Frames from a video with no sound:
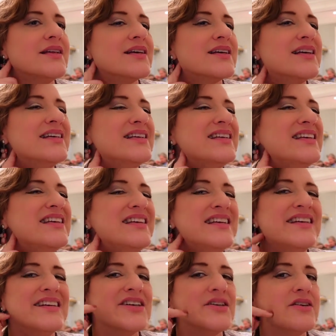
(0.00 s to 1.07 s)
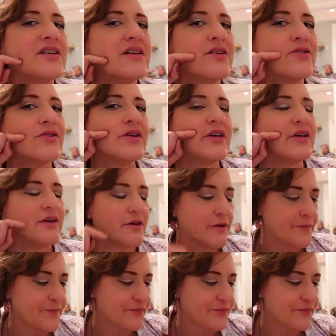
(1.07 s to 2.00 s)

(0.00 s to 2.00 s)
like it's here and here.